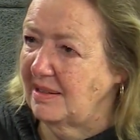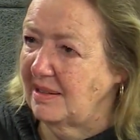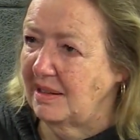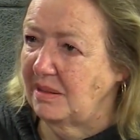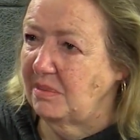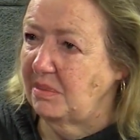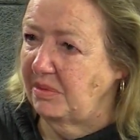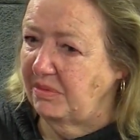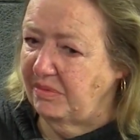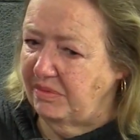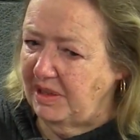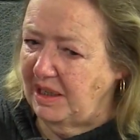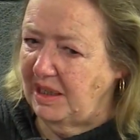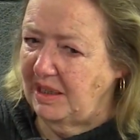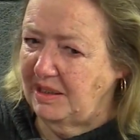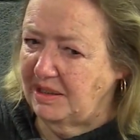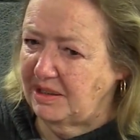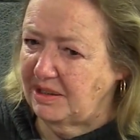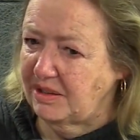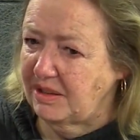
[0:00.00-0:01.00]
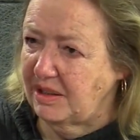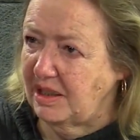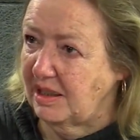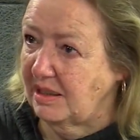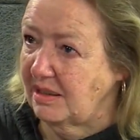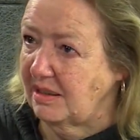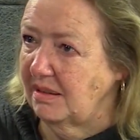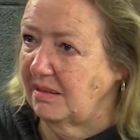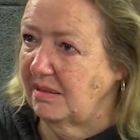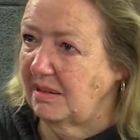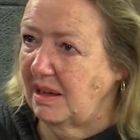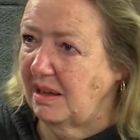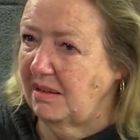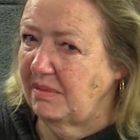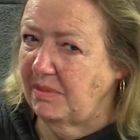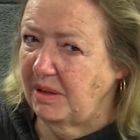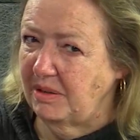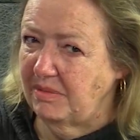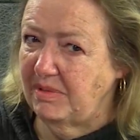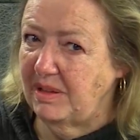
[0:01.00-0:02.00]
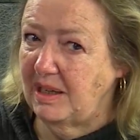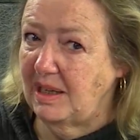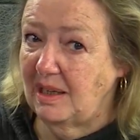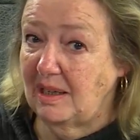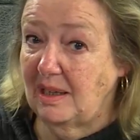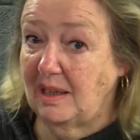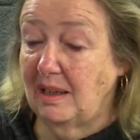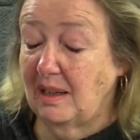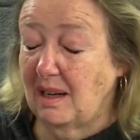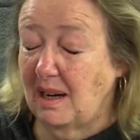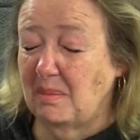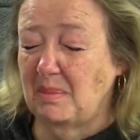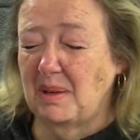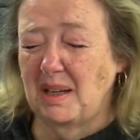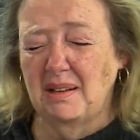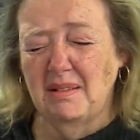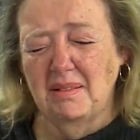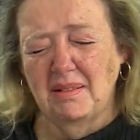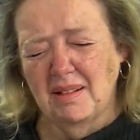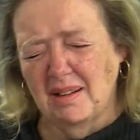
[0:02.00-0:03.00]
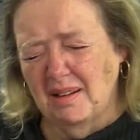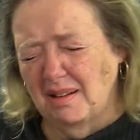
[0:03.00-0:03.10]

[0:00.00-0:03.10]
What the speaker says: that were really strict and we're really, I mean,